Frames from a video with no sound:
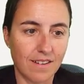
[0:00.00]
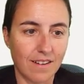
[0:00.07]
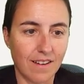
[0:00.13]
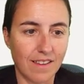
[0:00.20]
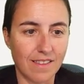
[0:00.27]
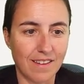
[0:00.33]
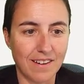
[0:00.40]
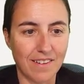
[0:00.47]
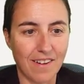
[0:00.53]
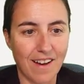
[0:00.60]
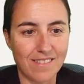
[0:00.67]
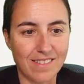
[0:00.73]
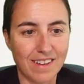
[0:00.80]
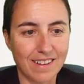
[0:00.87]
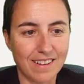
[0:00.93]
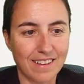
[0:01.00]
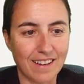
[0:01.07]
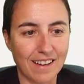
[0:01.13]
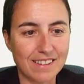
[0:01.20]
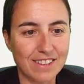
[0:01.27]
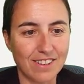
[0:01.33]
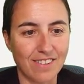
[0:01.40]
And there you have it,
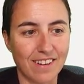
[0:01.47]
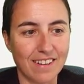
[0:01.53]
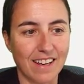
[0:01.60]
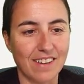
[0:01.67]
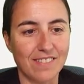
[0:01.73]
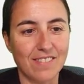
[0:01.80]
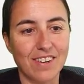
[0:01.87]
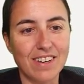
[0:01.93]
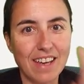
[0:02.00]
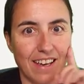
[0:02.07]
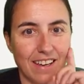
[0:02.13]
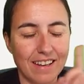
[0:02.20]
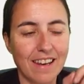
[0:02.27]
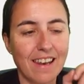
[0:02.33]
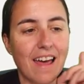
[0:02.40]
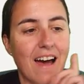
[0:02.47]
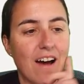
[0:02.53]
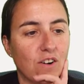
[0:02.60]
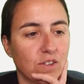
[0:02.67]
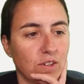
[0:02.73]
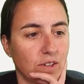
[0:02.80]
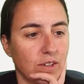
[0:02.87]
category name. Okay,
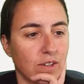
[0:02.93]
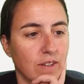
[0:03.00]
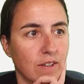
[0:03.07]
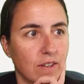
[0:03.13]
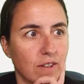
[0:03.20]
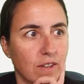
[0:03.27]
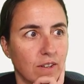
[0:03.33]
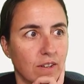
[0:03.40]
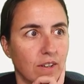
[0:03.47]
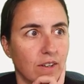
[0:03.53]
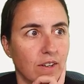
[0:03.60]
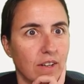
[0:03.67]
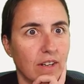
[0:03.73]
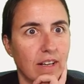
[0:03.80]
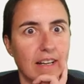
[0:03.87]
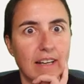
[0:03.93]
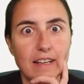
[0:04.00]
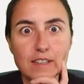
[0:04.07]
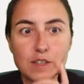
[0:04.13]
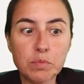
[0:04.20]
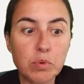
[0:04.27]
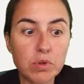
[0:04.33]
now,
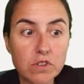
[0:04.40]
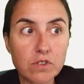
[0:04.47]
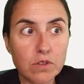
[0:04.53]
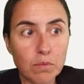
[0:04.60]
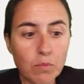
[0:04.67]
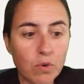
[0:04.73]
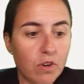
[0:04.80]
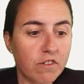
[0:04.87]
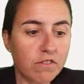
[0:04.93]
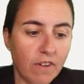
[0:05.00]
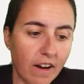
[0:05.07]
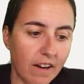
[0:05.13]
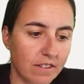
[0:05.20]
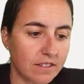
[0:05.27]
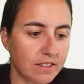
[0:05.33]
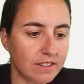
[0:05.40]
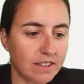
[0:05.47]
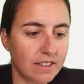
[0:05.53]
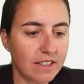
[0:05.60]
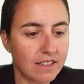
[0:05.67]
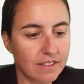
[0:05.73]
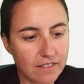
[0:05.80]
let's put some more files
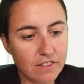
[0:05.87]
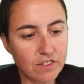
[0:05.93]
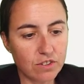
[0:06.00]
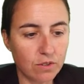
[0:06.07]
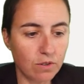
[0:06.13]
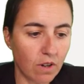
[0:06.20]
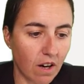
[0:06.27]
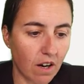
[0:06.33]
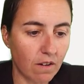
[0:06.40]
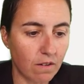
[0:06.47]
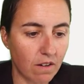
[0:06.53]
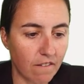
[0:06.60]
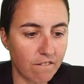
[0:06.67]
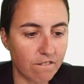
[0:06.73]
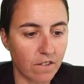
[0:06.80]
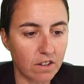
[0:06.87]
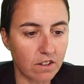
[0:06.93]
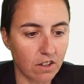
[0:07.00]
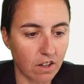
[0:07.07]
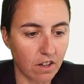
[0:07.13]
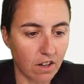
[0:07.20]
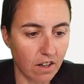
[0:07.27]
into our
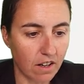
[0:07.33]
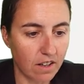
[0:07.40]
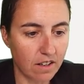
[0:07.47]
folder.